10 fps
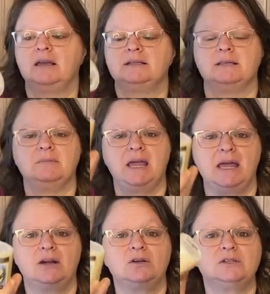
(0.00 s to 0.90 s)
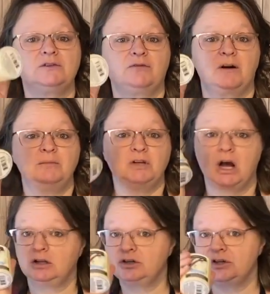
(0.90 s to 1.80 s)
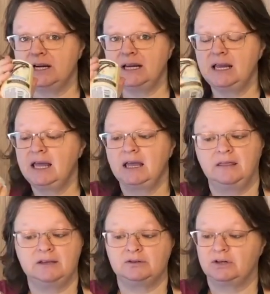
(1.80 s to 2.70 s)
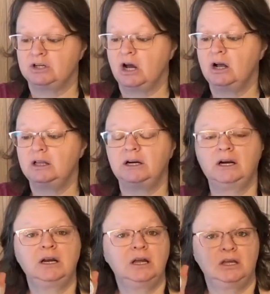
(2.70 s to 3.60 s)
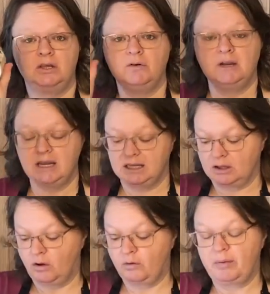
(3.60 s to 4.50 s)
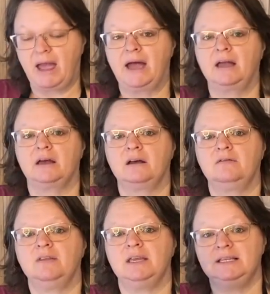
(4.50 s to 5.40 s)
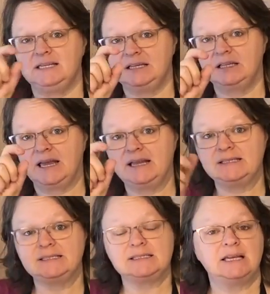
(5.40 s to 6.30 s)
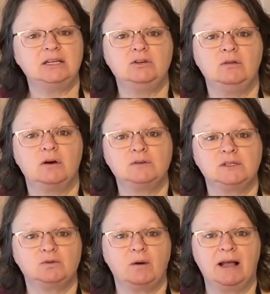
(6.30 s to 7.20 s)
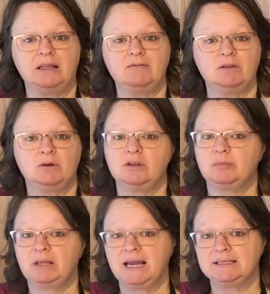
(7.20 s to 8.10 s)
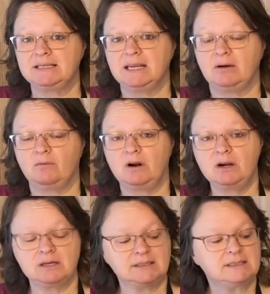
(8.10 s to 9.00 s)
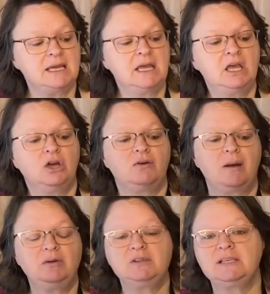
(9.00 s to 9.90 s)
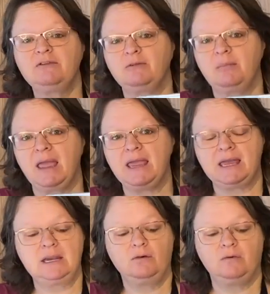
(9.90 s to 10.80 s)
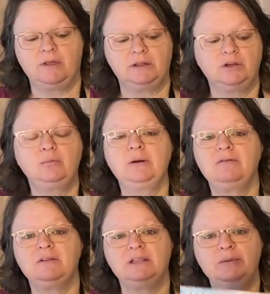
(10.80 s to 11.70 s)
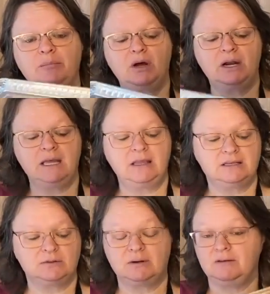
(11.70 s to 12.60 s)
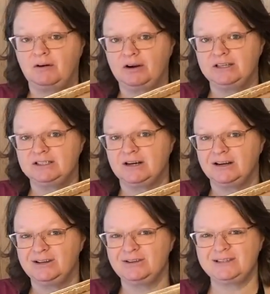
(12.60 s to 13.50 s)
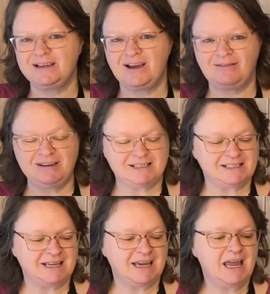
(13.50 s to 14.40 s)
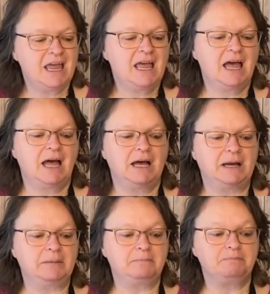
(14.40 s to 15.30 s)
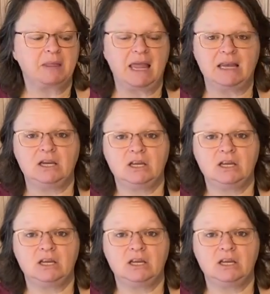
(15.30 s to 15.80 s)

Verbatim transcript: some candles from Dollar Tree. These are a dollar. You can get the whole pack of the tea lights and do those as well, even though they're plastic, it works. Grab yourself a pan with a little bit of a lip on it. This one I've already started using, obviously, um, and